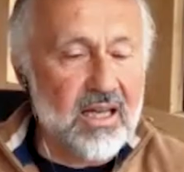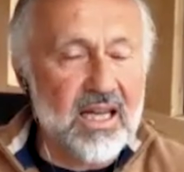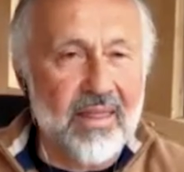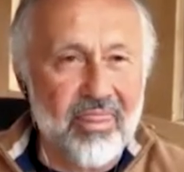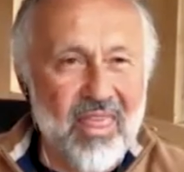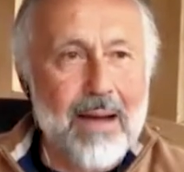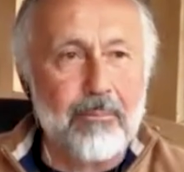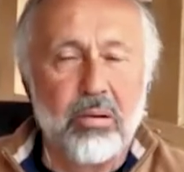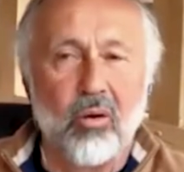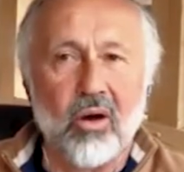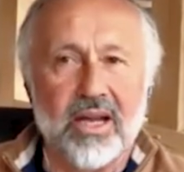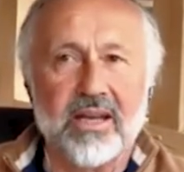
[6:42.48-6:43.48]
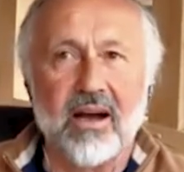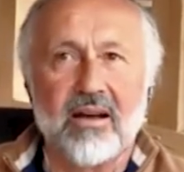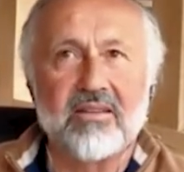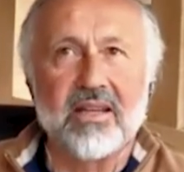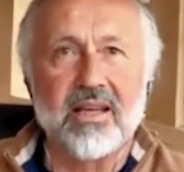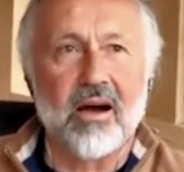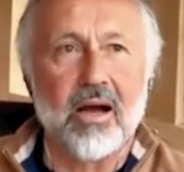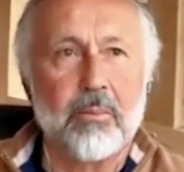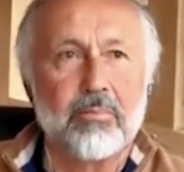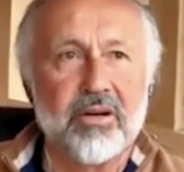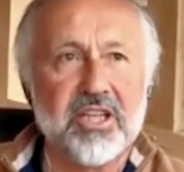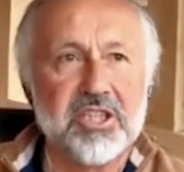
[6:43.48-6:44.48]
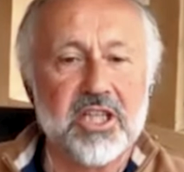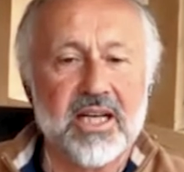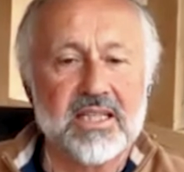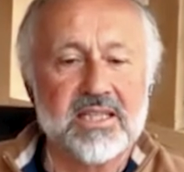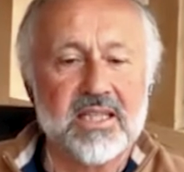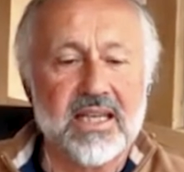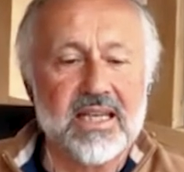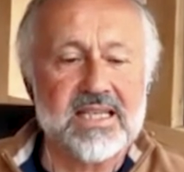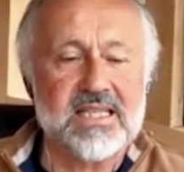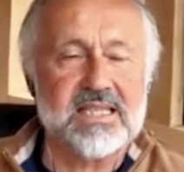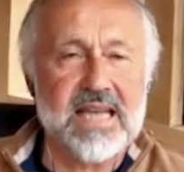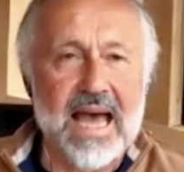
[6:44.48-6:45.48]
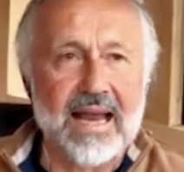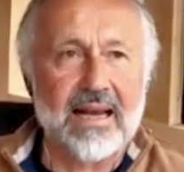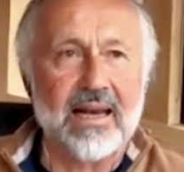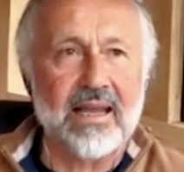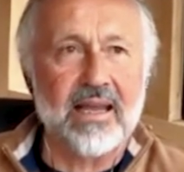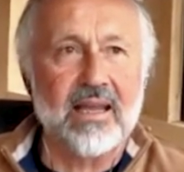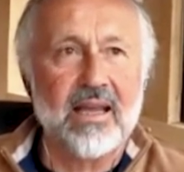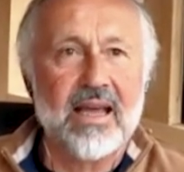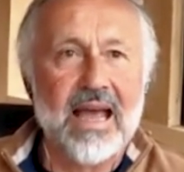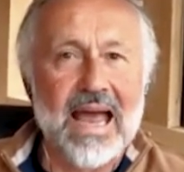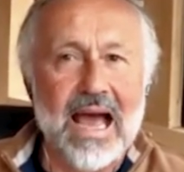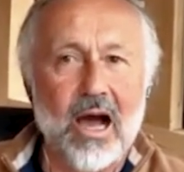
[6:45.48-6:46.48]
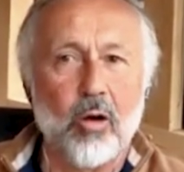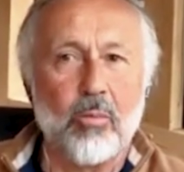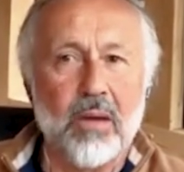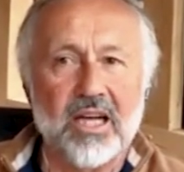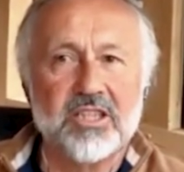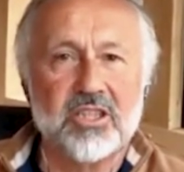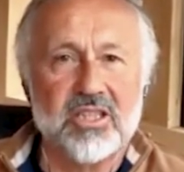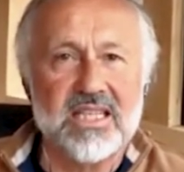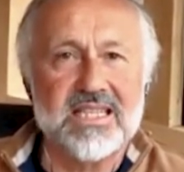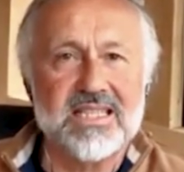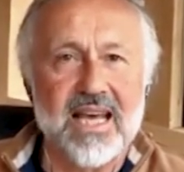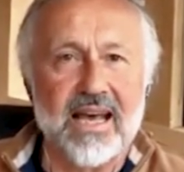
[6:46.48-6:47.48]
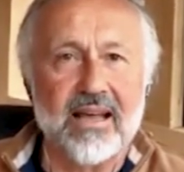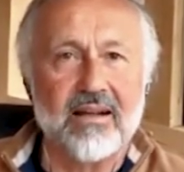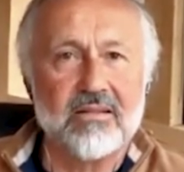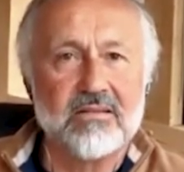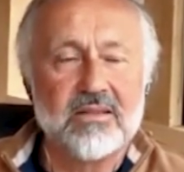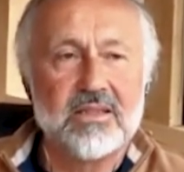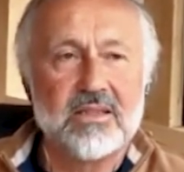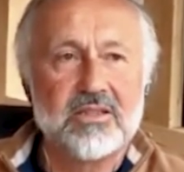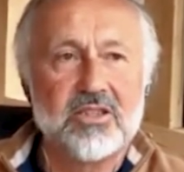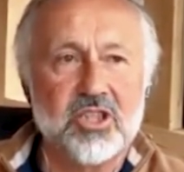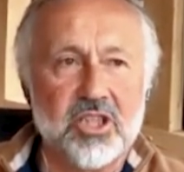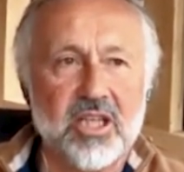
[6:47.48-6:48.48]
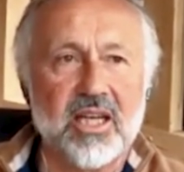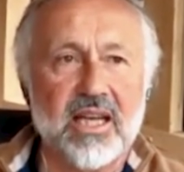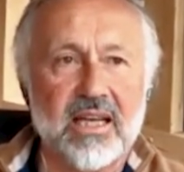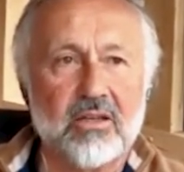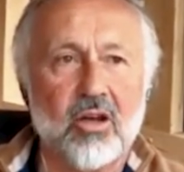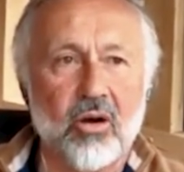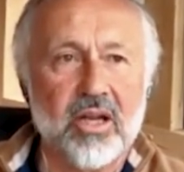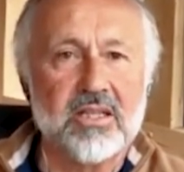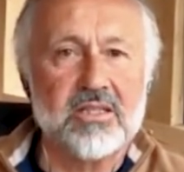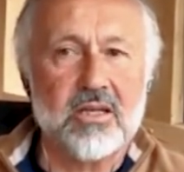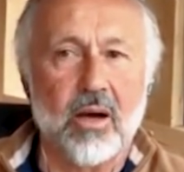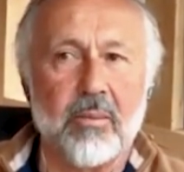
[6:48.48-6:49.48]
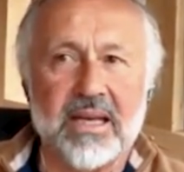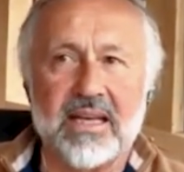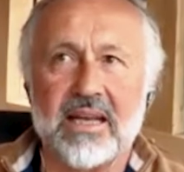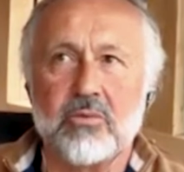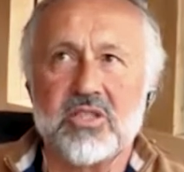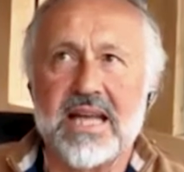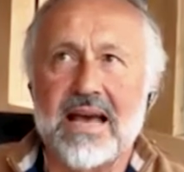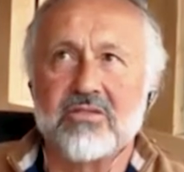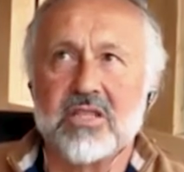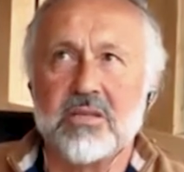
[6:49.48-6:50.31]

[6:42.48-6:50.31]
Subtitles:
at that point, I think I appreciated exactly how much detail she had gone into. I mean, it was down to